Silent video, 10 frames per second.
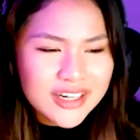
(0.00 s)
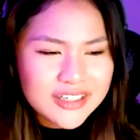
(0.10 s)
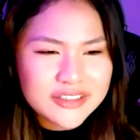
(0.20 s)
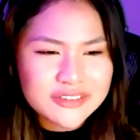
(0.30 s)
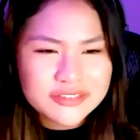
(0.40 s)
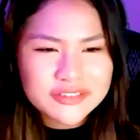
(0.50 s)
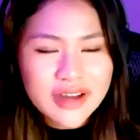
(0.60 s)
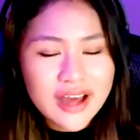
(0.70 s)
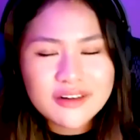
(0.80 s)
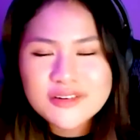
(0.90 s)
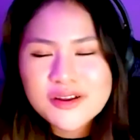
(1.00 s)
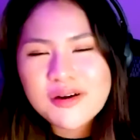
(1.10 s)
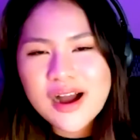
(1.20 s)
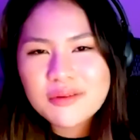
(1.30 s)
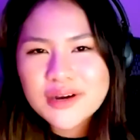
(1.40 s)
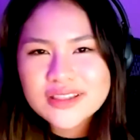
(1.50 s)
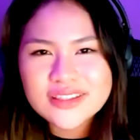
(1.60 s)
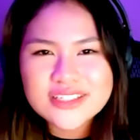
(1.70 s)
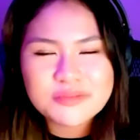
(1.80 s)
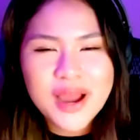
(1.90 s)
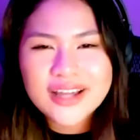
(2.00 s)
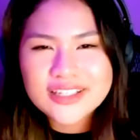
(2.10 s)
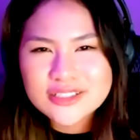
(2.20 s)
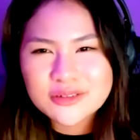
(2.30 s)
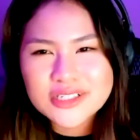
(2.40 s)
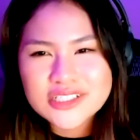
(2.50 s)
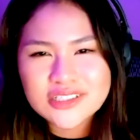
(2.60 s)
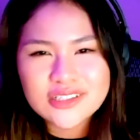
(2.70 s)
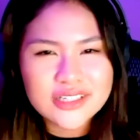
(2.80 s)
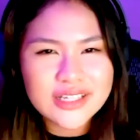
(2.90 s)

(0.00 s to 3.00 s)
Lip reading: of, I don't know what this path is going to look